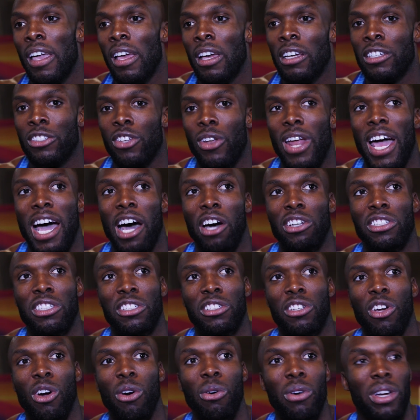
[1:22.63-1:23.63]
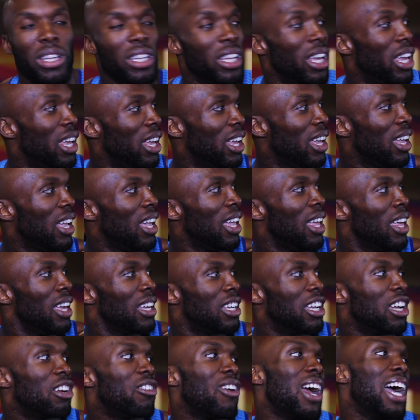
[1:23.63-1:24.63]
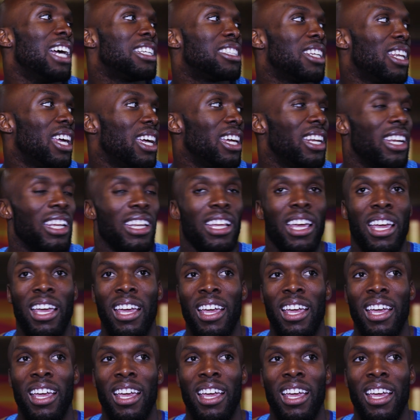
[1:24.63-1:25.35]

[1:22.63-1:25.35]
So now I'll just go and congratulate and